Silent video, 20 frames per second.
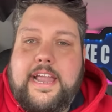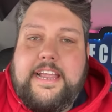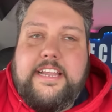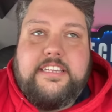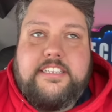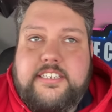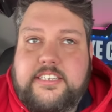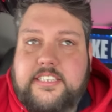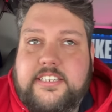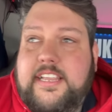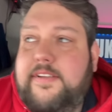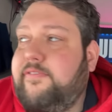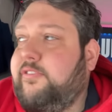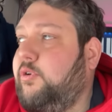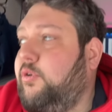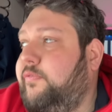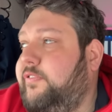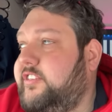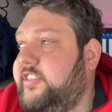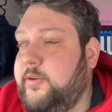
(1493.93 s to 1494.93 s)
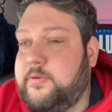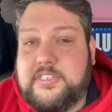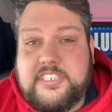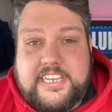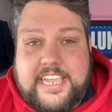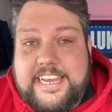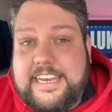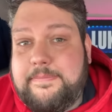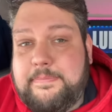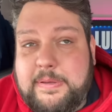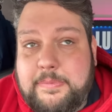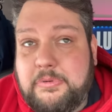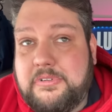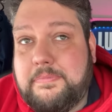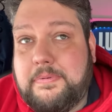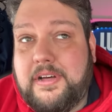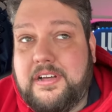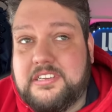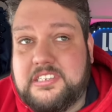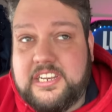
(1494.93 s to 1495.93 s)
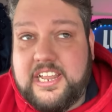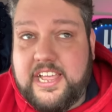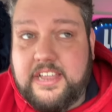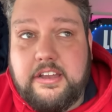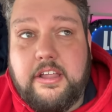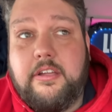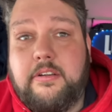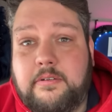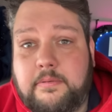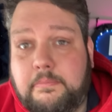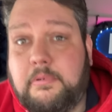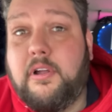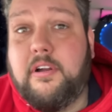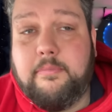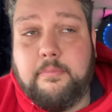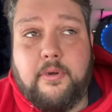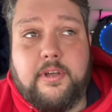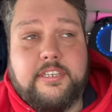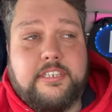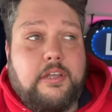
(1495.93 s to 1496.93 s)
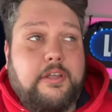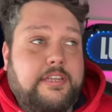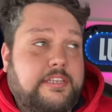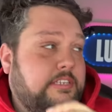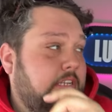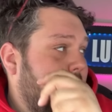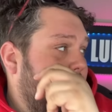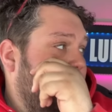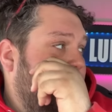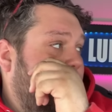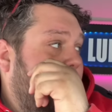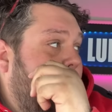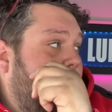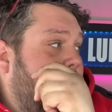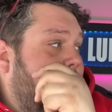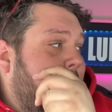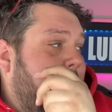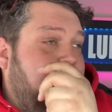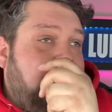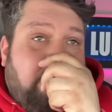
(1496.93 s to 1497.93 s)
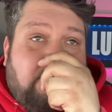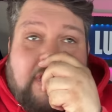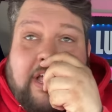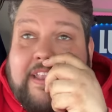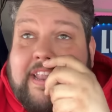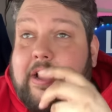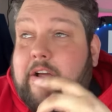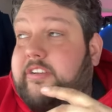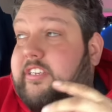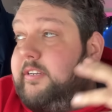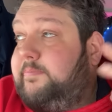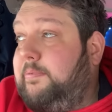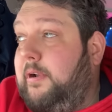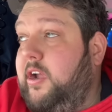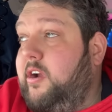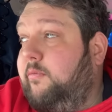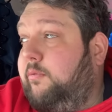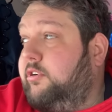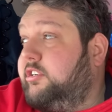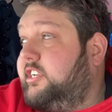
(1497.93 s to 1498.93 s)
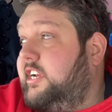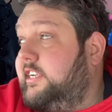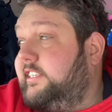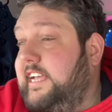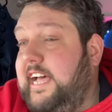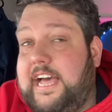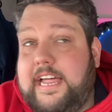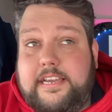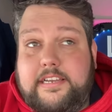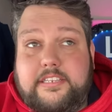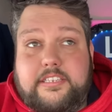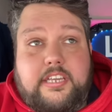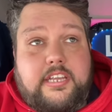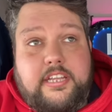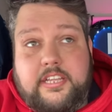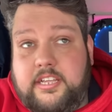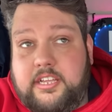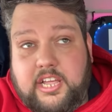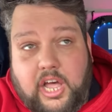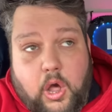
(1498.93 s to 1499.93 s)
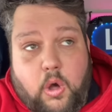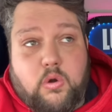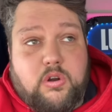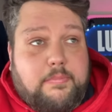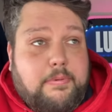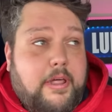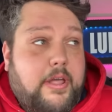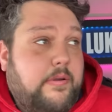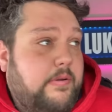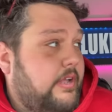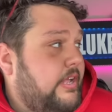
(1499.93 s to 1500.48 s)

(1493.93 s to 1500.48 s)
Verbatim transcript: it's difficult for two skinny people to pass, let alone a bloke my size. And there was this bloke washing his hands, older bloke.